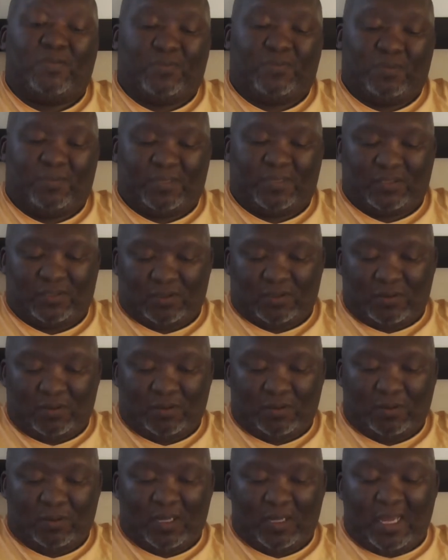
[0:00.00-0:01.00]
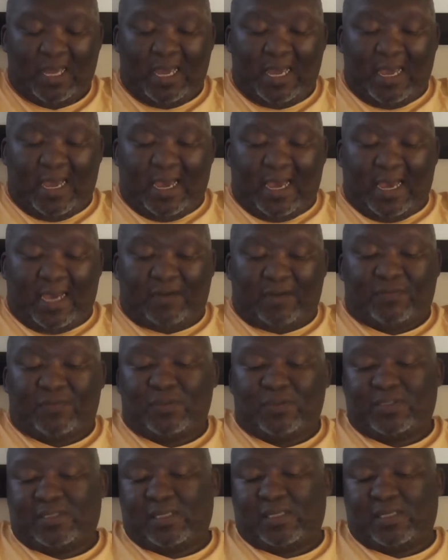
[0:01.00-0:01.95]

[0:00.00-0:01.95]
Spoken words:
from the score. And of course,